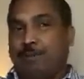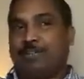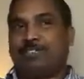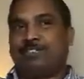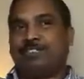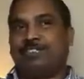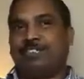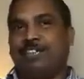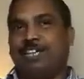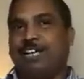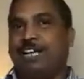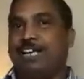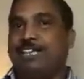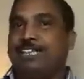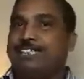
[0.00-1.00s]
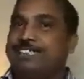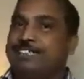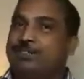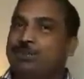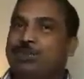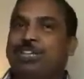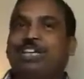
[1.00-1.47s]
But this
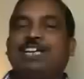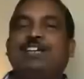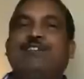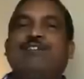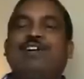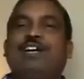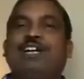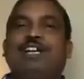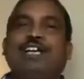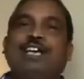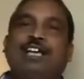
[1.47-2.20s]
is totally different.